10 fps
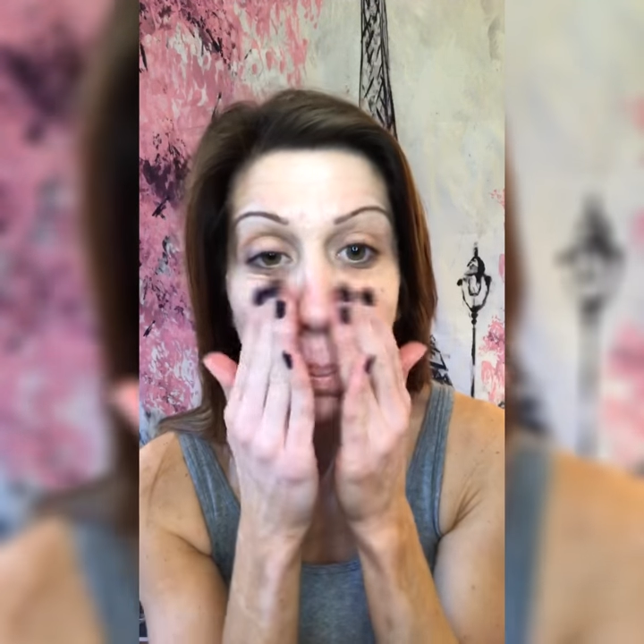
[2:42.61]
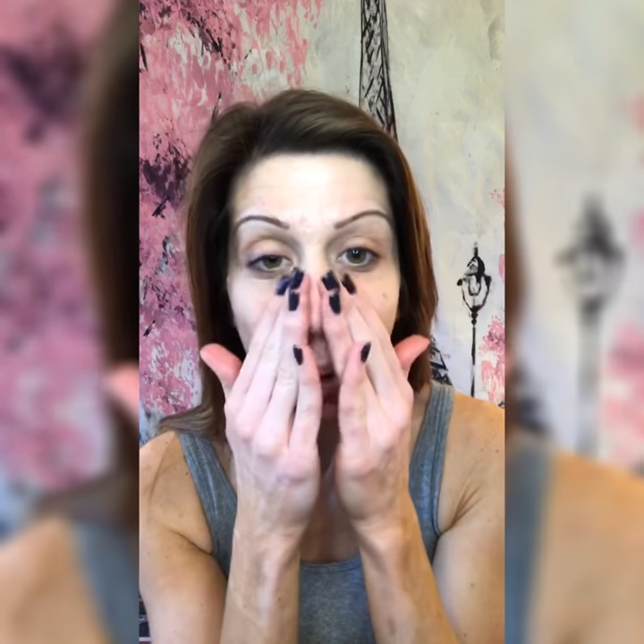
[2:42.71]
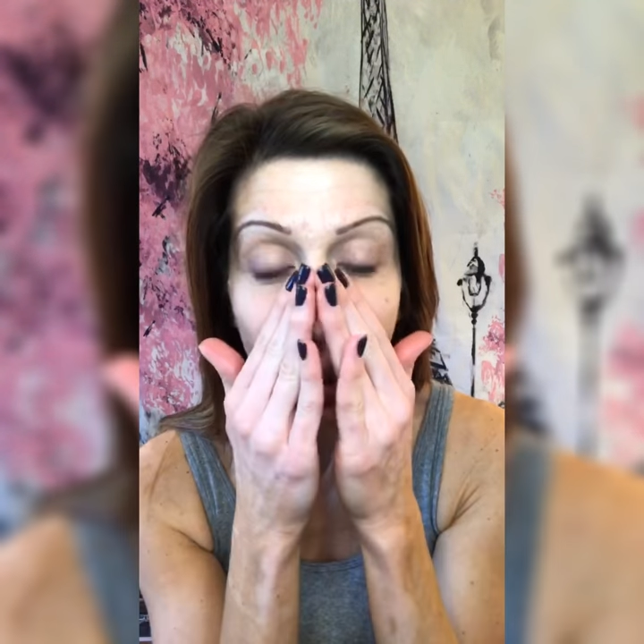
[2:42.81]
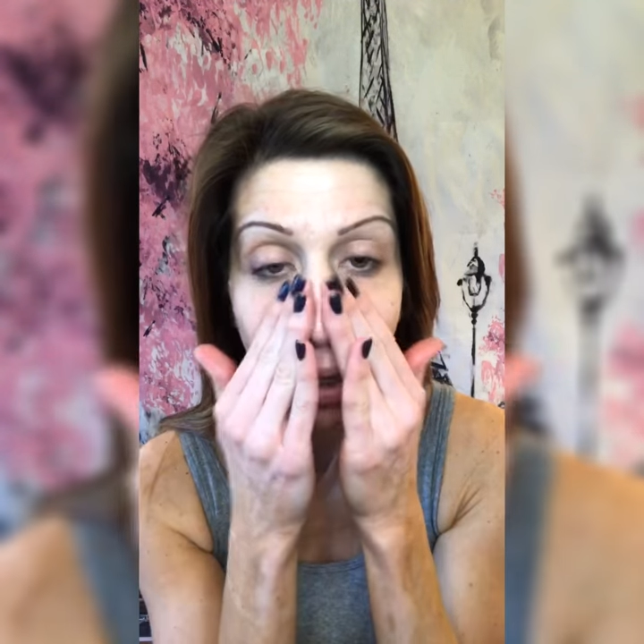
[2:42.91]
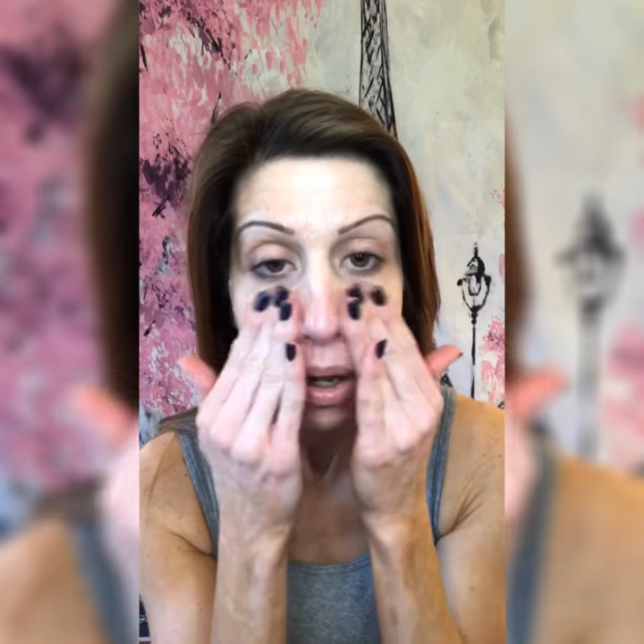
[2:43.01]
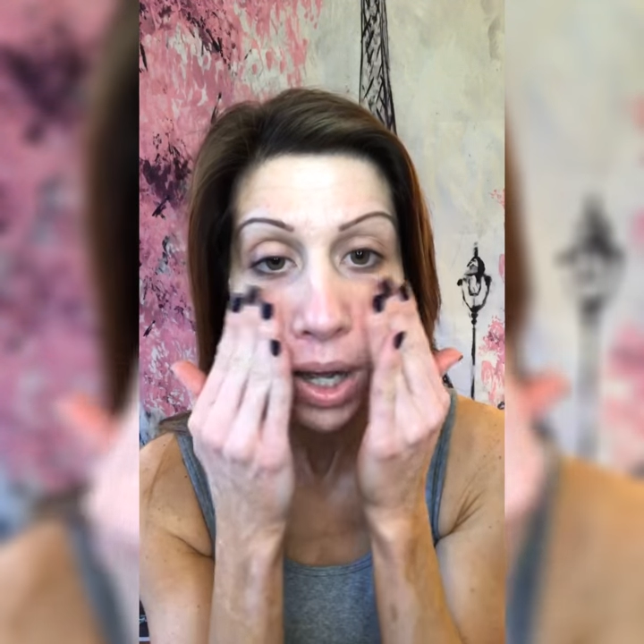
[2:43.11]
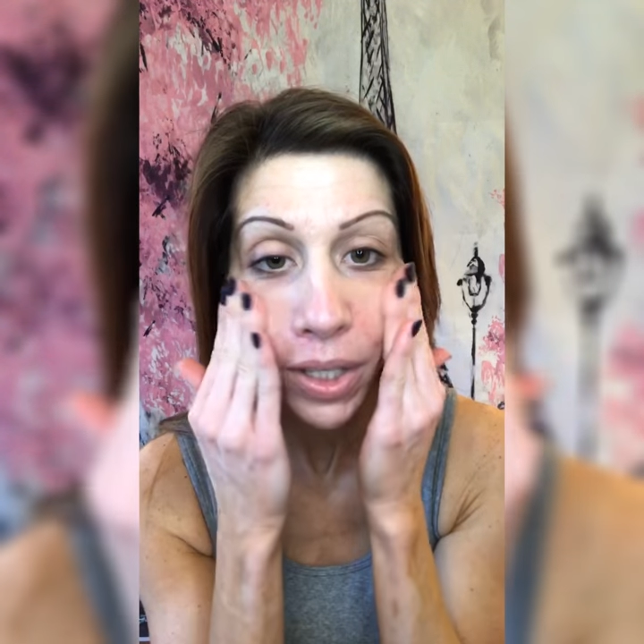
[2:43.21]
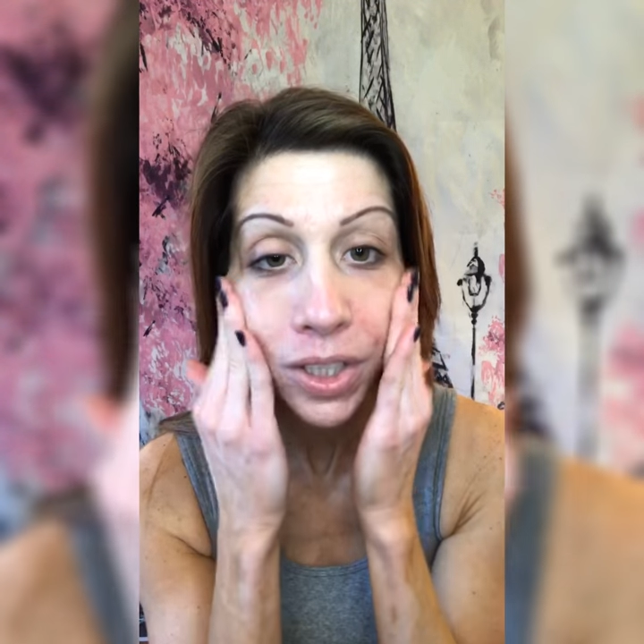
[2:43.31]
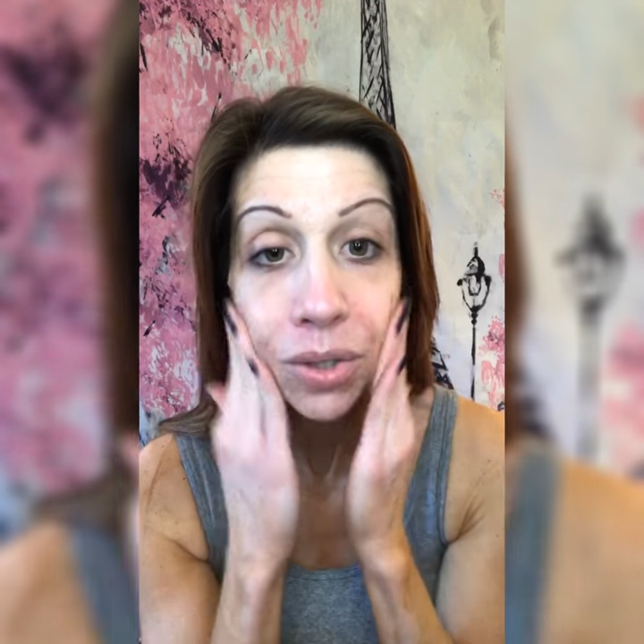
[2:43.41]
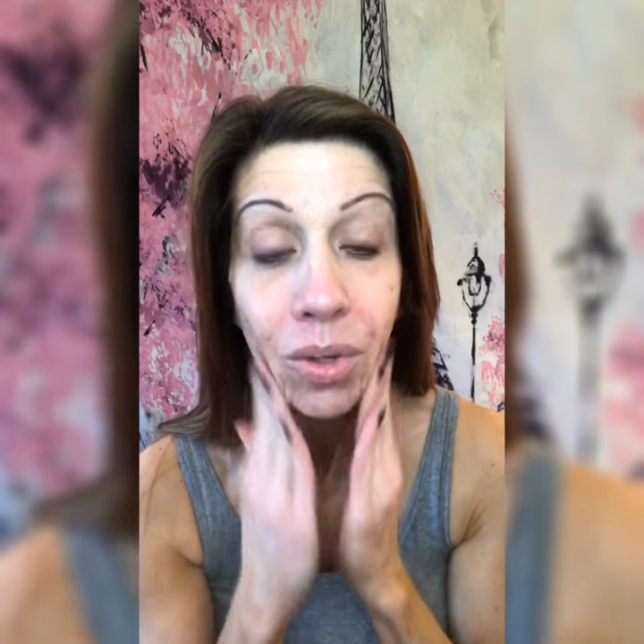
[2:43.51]
put
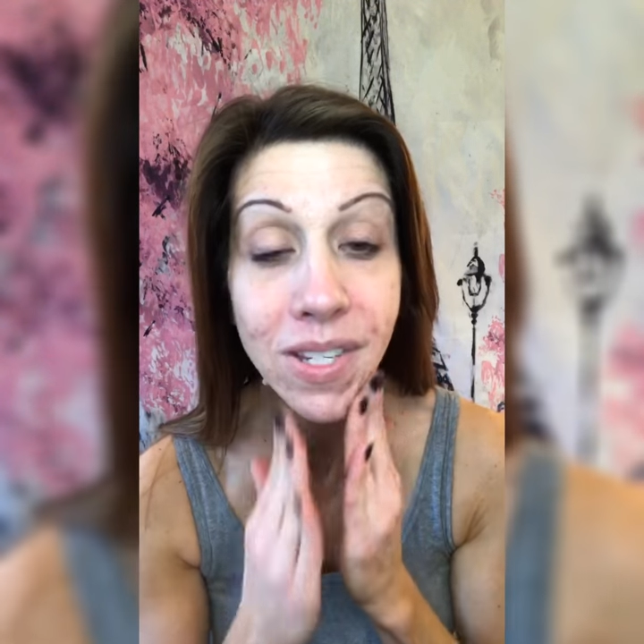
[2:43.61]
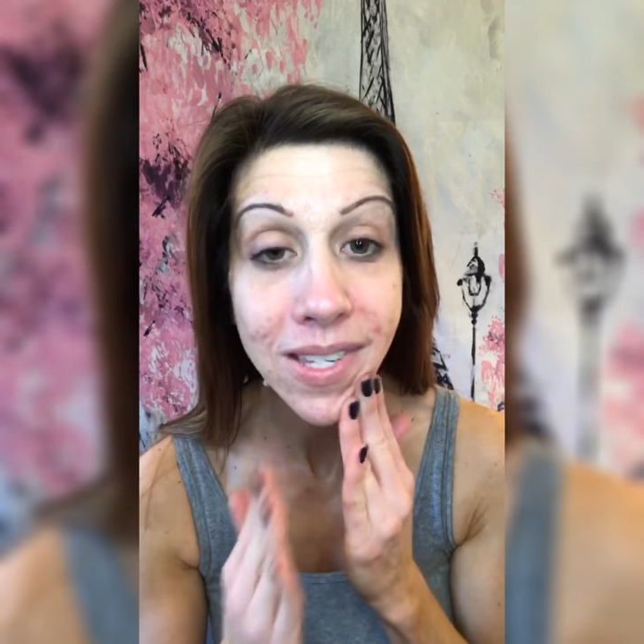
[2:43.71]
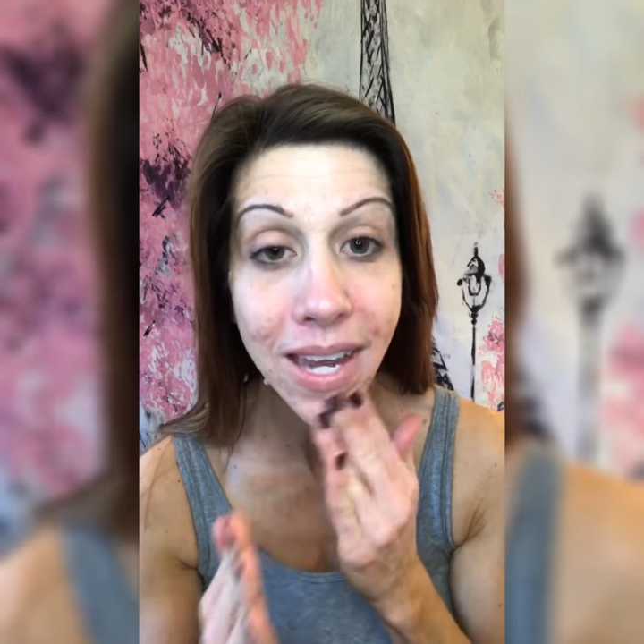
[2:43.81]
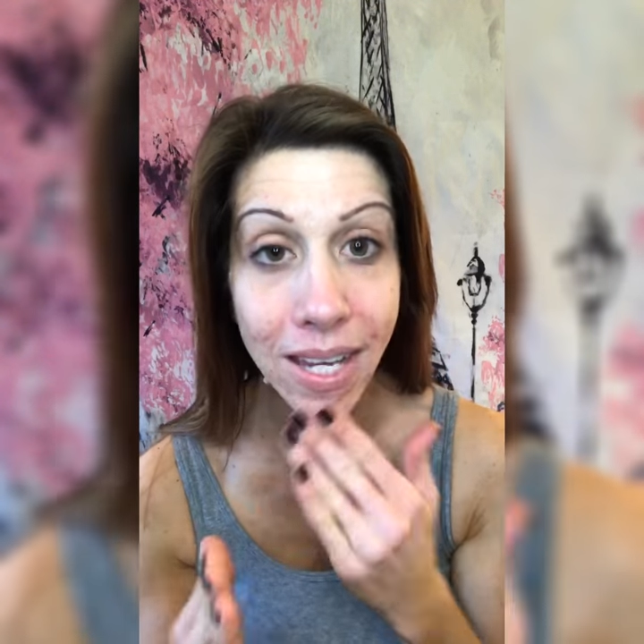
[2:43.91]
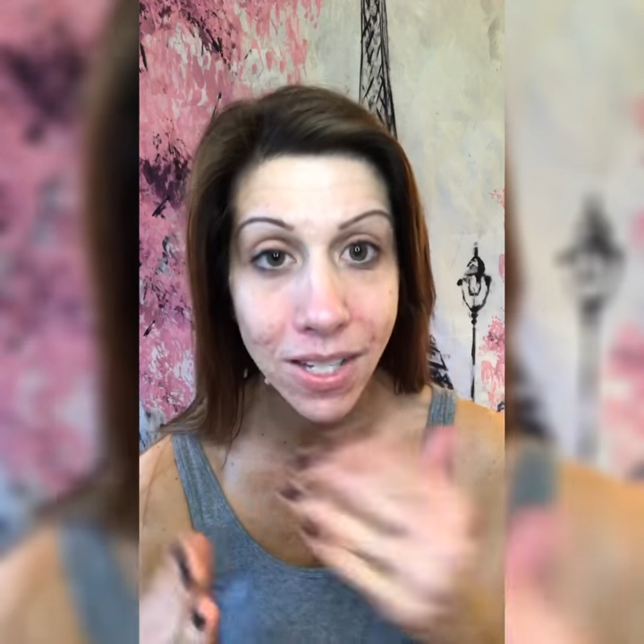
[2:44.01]
on your skin,